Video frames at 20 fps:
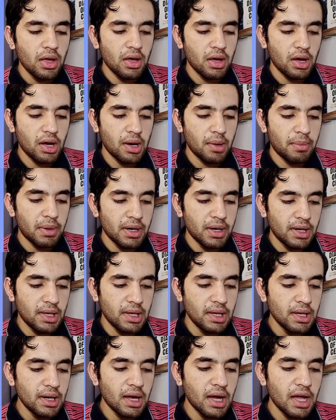But
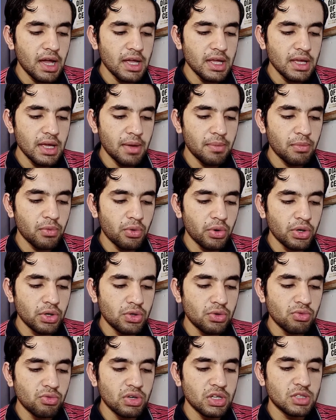here I am
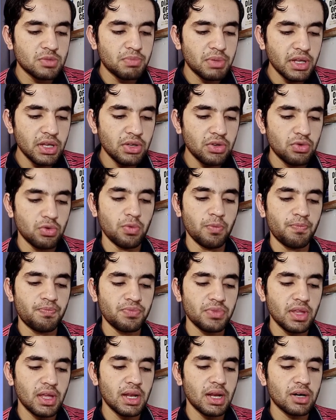going to explain you
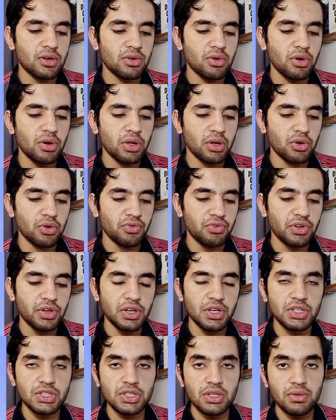the electronic
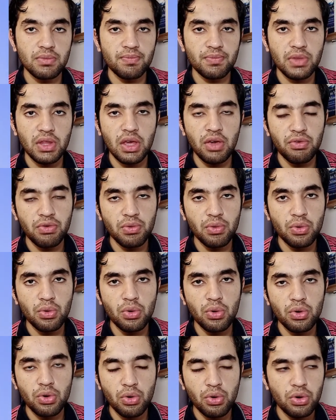configuration. If you
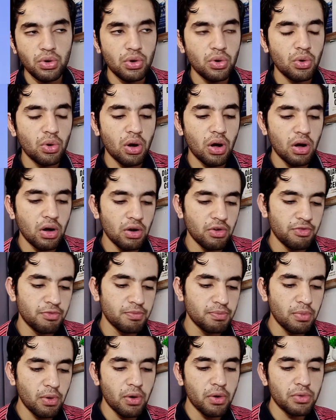don't know of
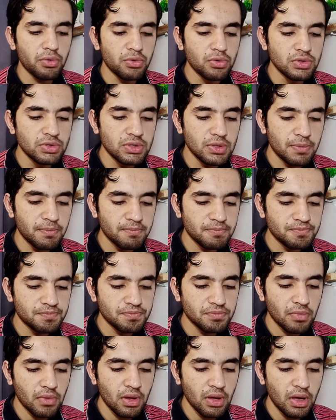Bohr rules
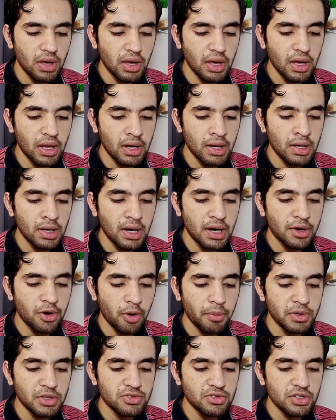in
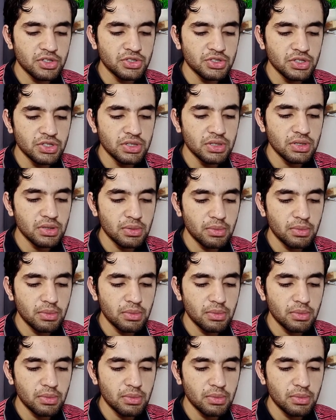atomic structure